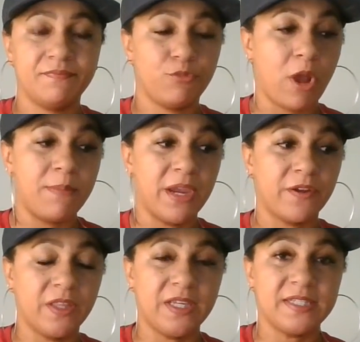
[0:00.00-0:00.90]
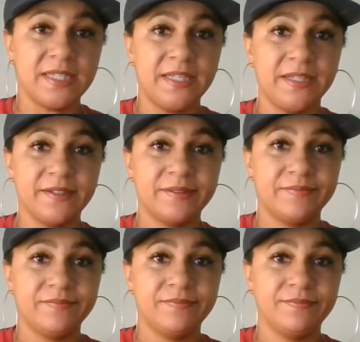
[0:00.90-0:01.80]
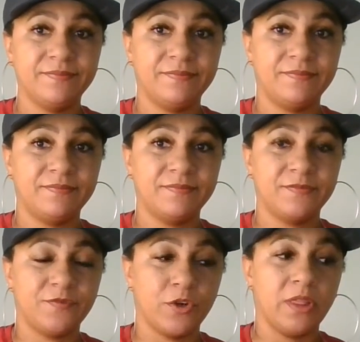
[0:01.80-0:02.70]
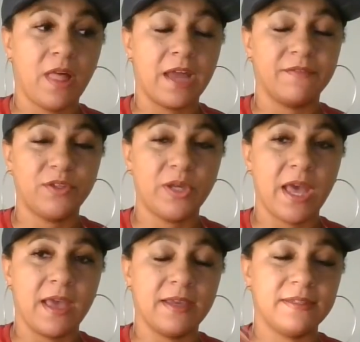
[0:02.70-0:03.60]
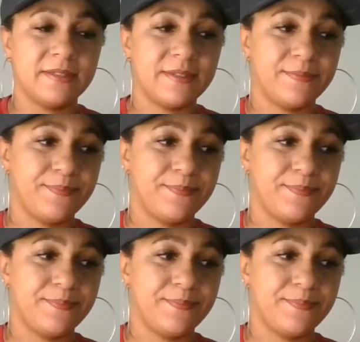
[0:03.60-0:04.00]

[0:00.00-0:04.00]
primarily is here for a lot of you guys.